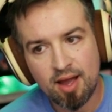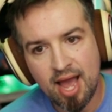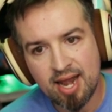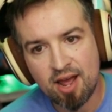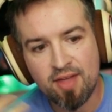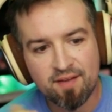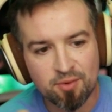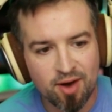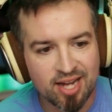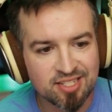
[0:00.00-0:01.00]
and now they have
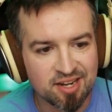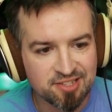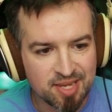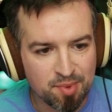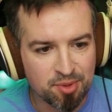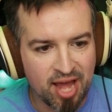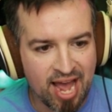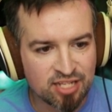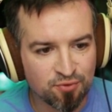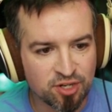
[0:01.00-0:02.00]
to watch unskippable
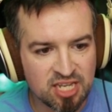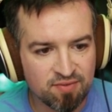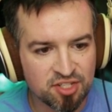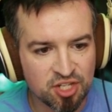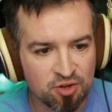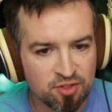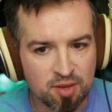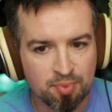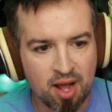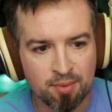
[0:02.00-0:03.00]
ads for a T V show that
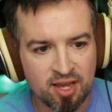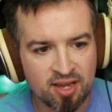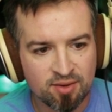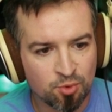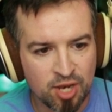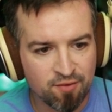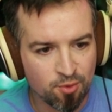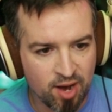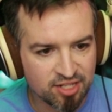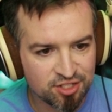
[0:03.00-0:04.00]
they probably will never
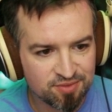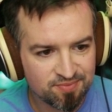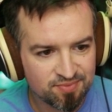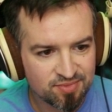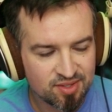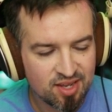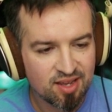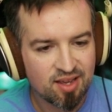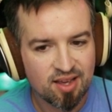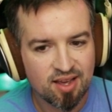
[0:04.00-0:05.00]
watch.
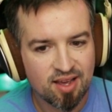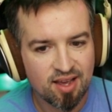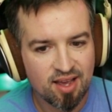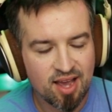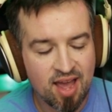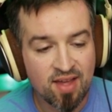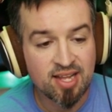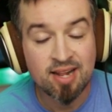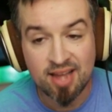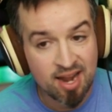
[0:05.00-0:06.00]
And,
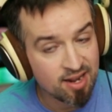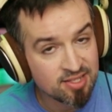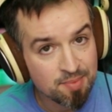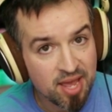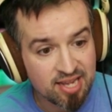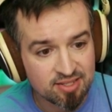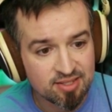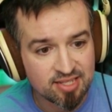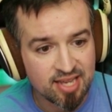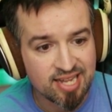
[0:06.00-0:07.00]
and, and in some cases,
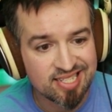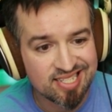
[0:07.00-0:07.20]
they say it's